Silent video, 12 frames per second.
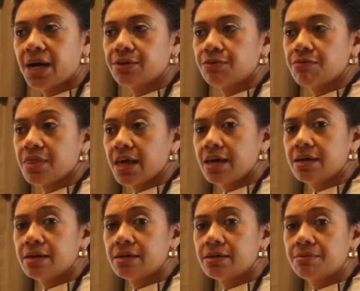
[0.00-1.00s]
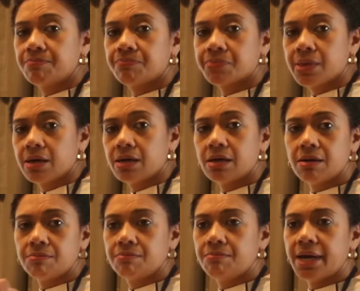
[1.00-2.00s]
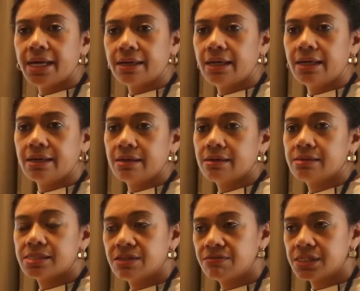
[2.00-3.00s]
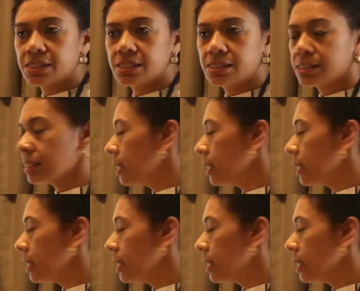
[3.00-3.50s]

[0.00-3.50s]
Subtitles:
part of their banking services.